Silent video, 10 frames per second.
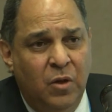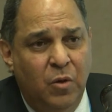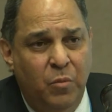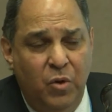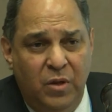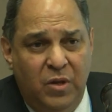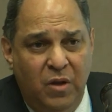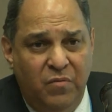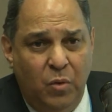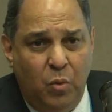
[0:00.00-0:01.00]
community
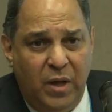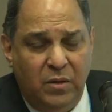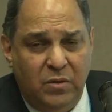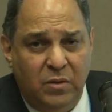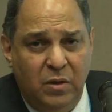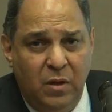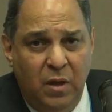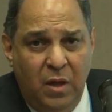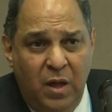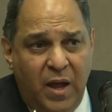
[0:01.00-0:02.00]
of the West.
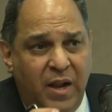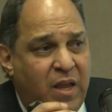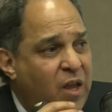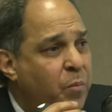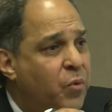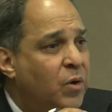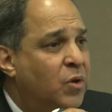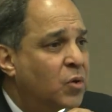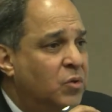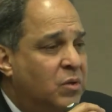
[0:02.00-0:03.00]
And he
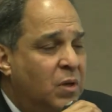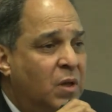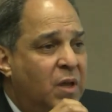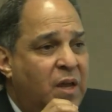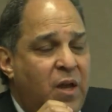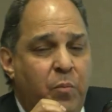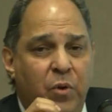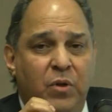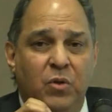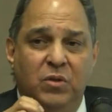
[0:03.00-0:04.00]
produced
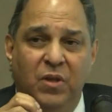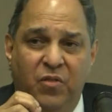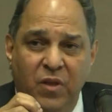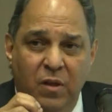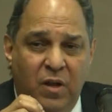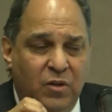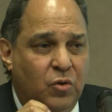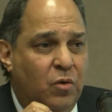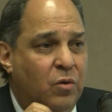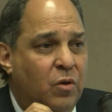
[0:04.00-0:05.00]
a
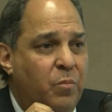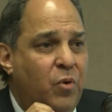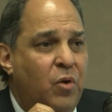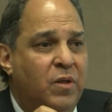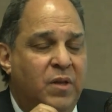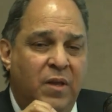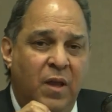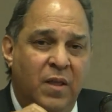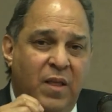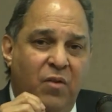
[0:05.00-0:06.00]
theological community
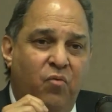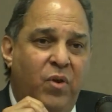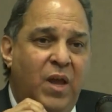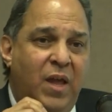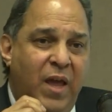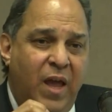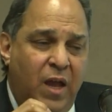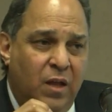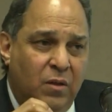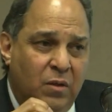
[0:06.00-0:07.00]
that
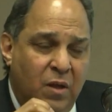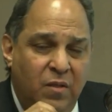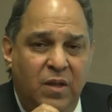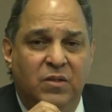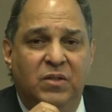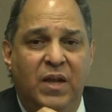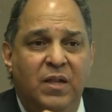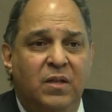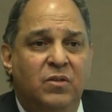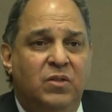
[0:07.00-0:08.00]
regained the
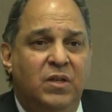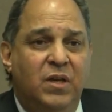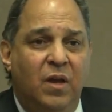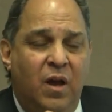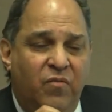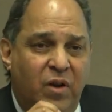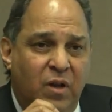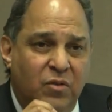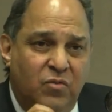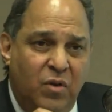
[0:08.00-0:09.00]
ascendancy of a
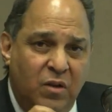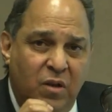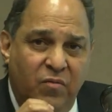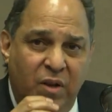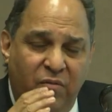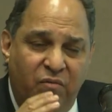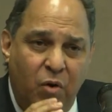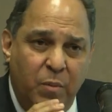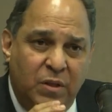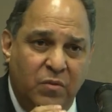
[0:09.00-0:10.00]
constructive and
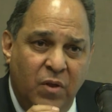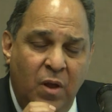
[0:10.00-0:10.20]
affirmative